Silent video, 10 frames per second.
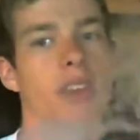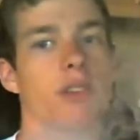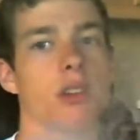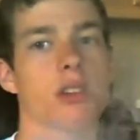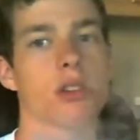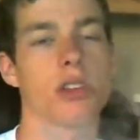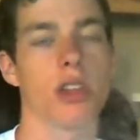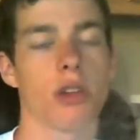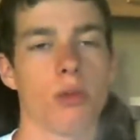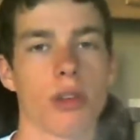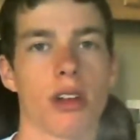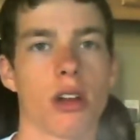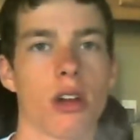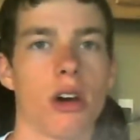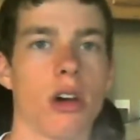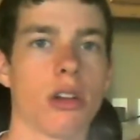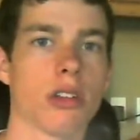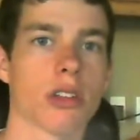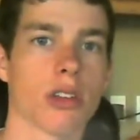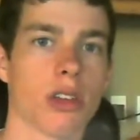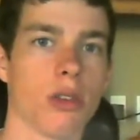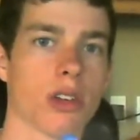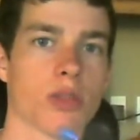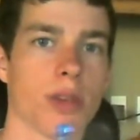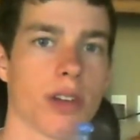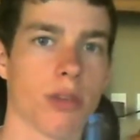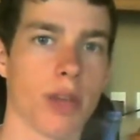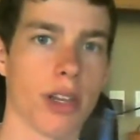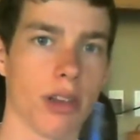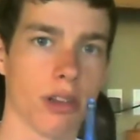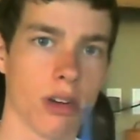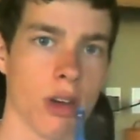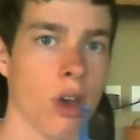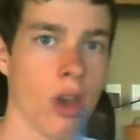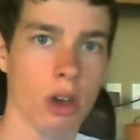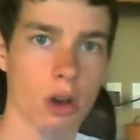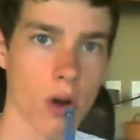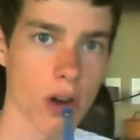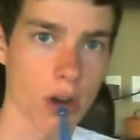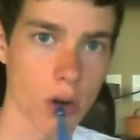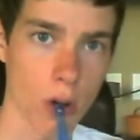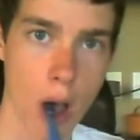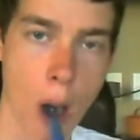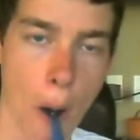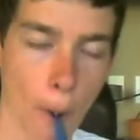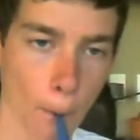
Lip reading: flavor associated with it at all, just like you would expect from any other coconut coal.